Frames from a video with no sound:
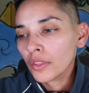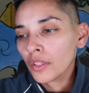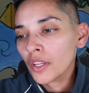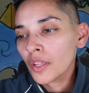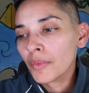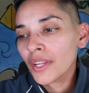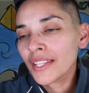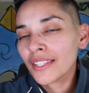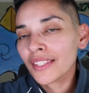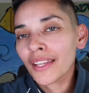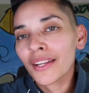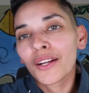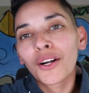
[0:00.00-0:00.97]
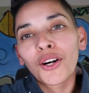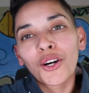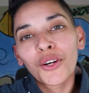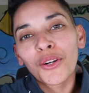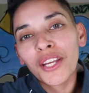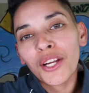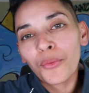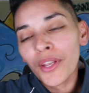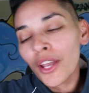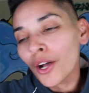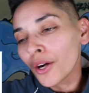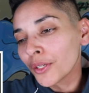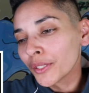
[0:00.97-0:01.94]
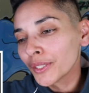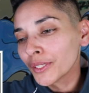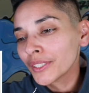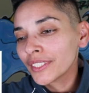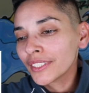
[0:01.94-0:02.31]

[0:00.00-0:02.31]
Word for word: 30 minutes later, oh, here we go.